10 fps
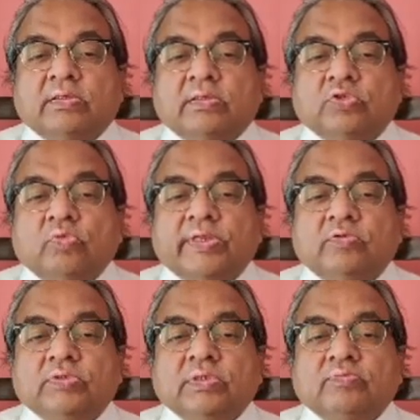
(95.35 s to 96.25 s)
So when
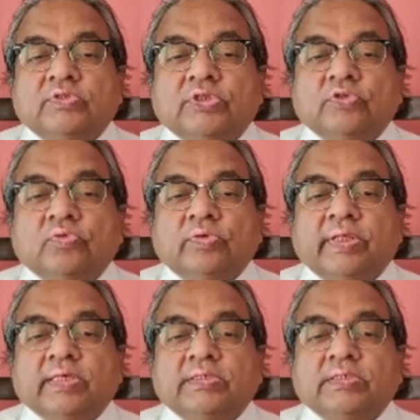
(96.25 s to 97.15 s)
you substitute
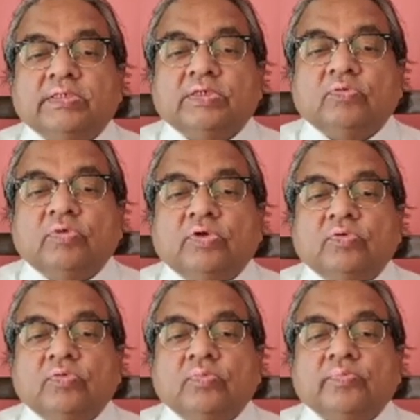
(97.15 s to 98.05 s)
x is equal
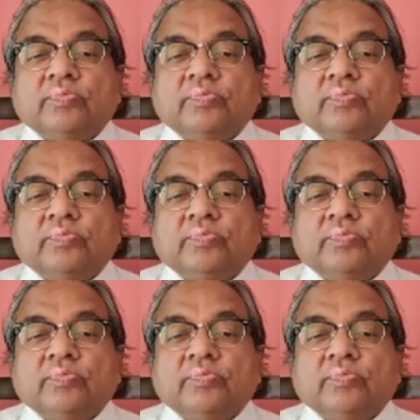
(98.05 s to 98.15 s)
to